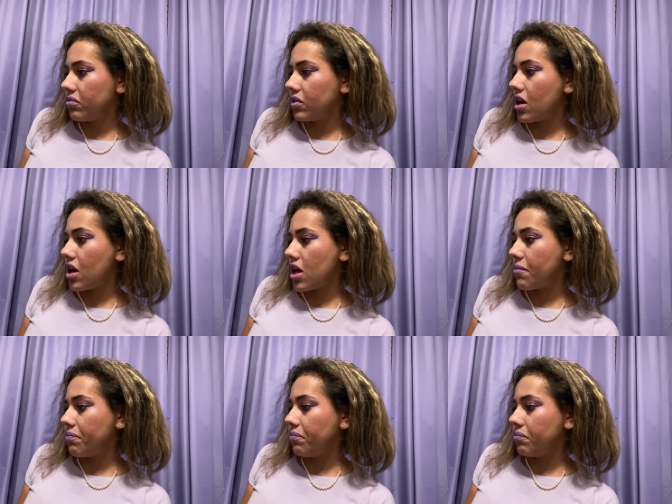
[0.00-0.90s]
um,
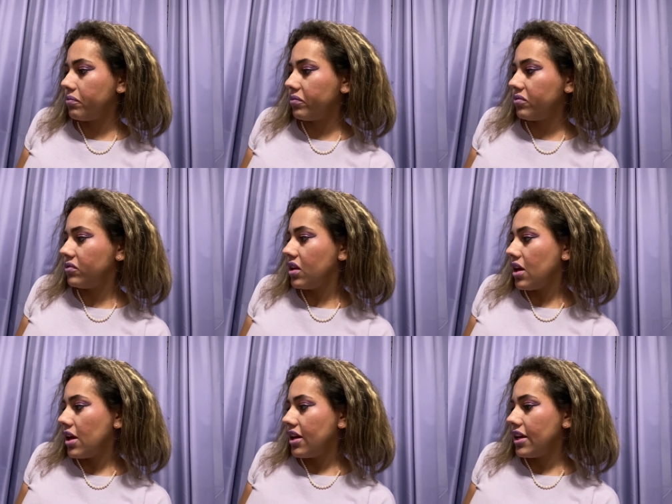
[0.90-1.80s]

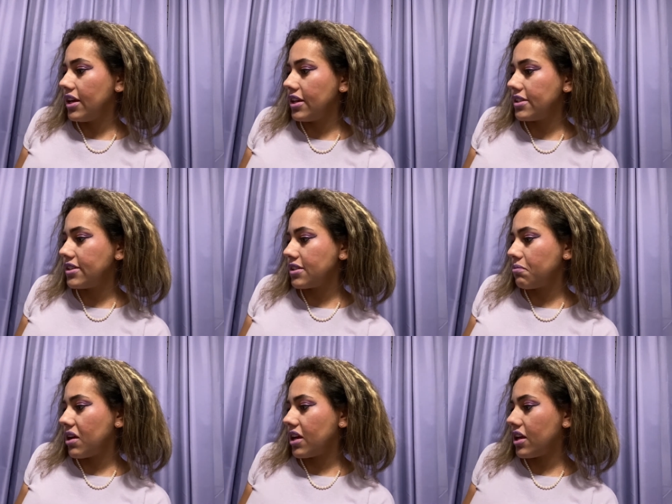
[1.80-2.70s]
is
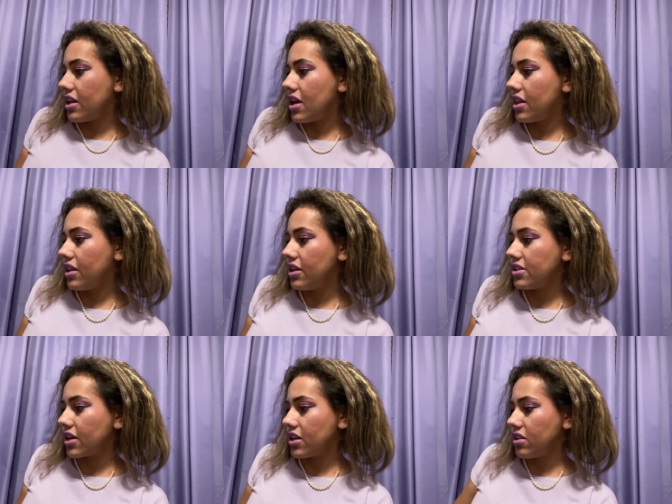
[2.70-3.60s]
making the
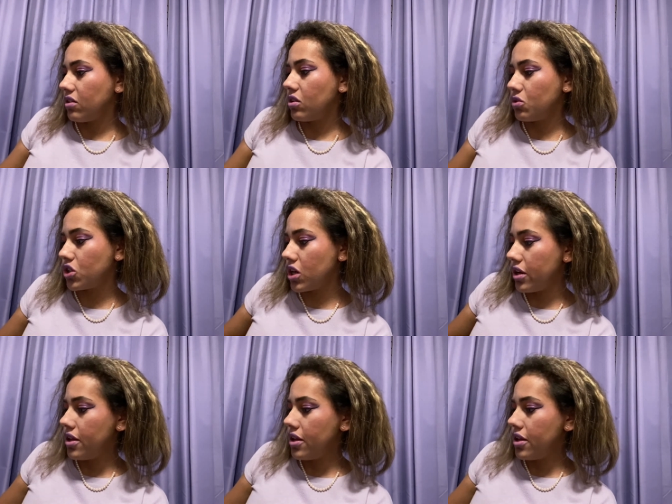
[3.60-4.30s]
second enclosure.